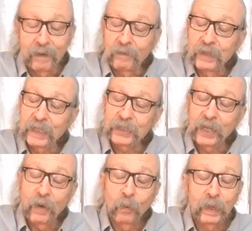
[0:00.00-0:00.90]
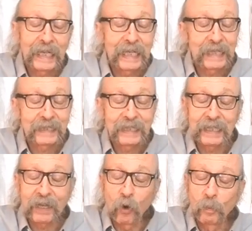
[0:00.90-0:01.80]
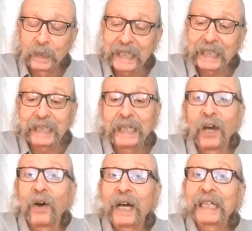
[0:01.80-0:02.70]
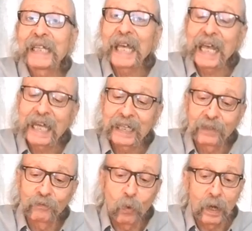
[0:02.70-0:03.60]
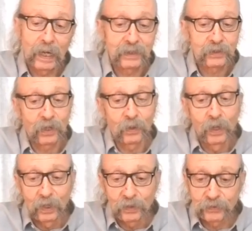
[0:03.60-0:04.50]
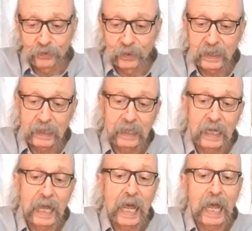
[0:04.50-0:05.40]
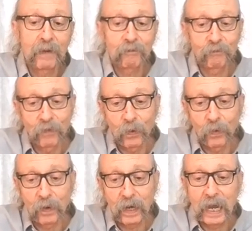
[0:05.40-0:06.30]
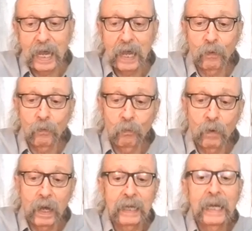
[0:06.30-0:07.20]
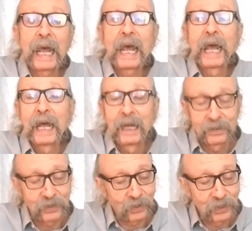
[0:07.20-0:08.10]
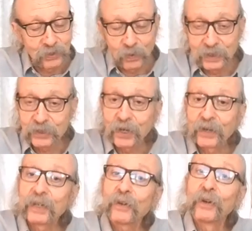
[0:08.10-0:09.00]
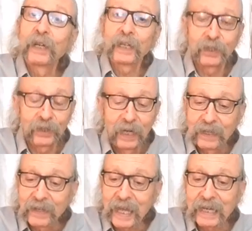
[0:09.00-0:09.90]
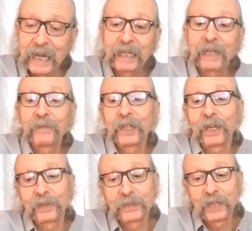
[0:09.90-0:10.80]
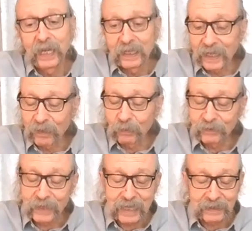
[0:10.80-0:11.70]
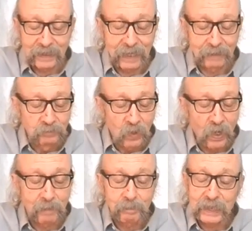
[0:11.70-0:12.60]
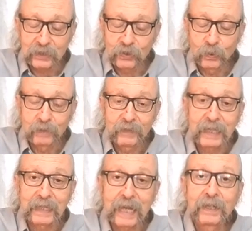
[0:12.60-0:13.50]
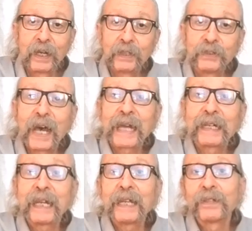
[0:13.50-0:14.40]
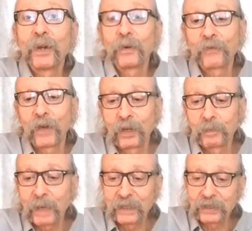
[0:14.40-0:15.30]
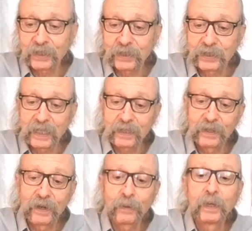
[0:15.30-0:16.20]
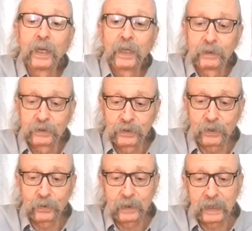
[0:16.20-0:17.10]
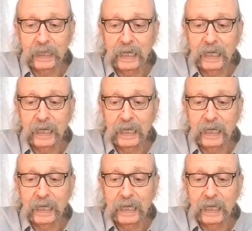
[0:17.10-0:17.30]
this, we're going to hit the open E on the and of 1. So 3 and 4 and 1. So this one started earlier than any of the others. Then we've got on beat 2, we've got that dotted 8th note followed by the 16th note, 2 E